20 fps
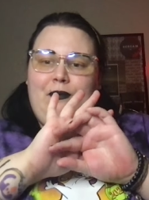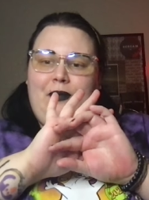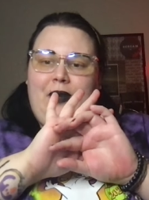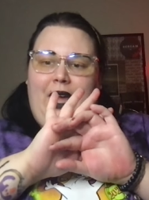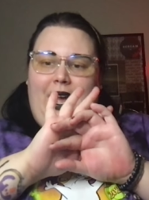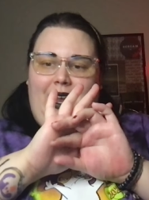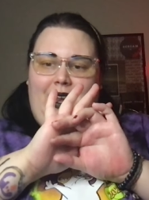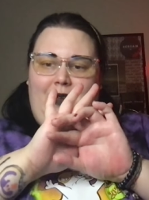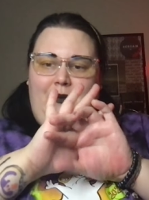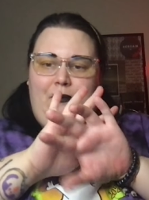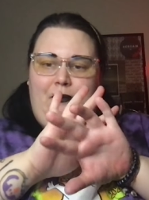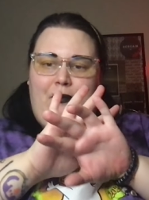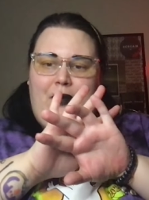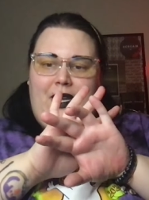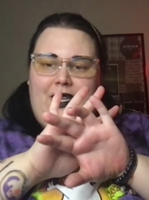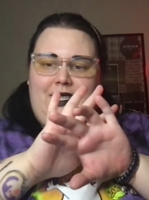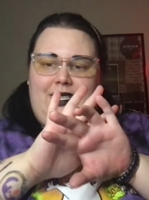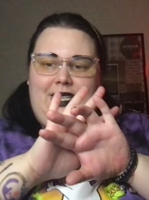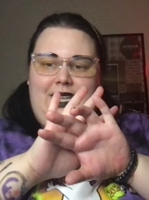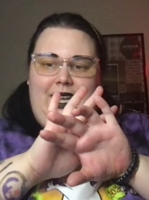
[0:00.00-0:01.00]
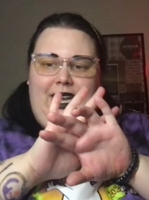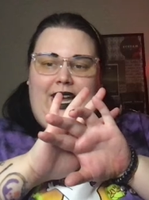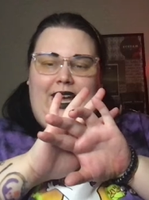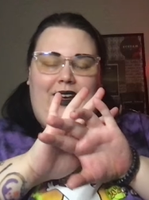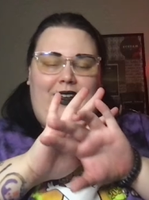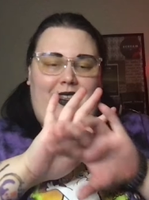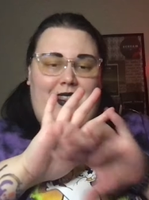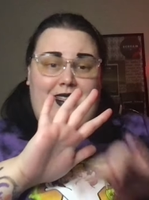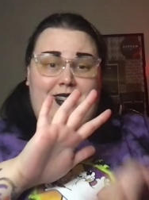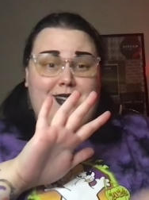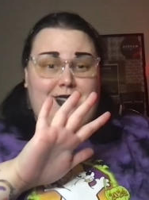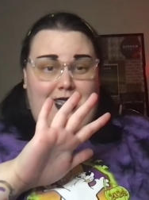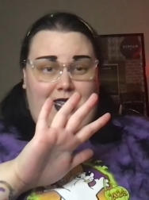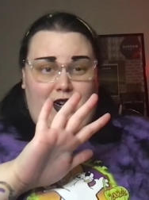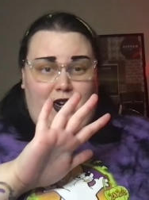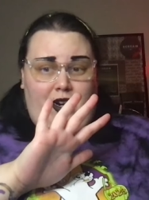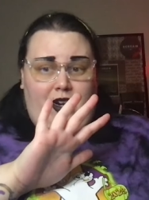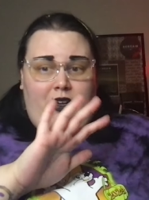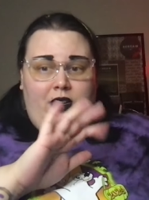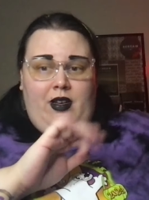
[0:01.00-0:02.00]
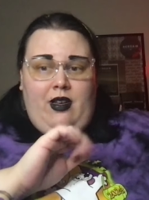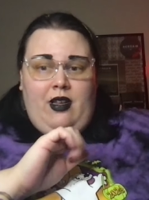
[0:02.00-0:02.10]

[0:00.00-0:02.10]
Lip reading: kind of busting out of the center.